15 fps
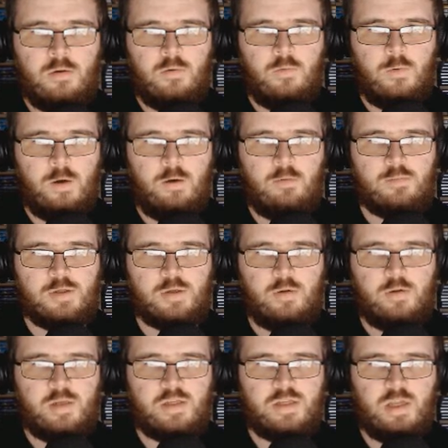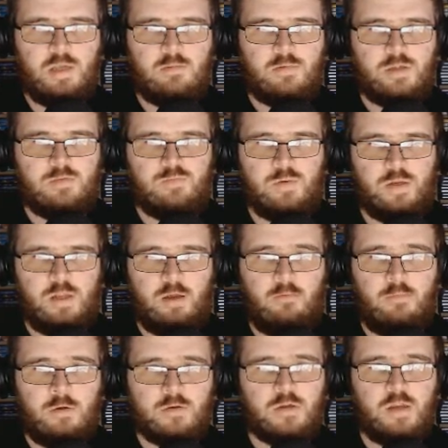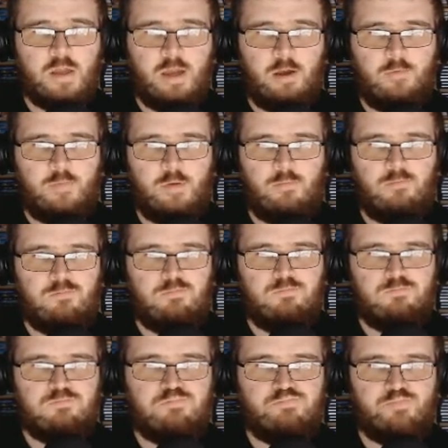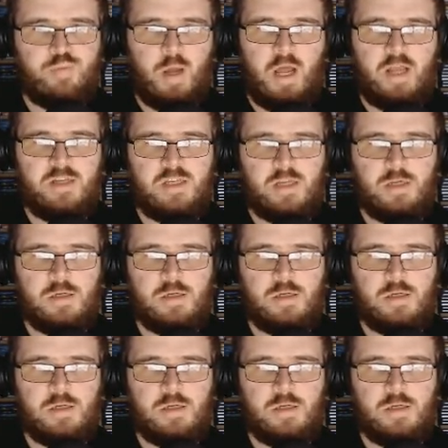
Well, I'm sorry to say this, but I'm not going to help you, bud.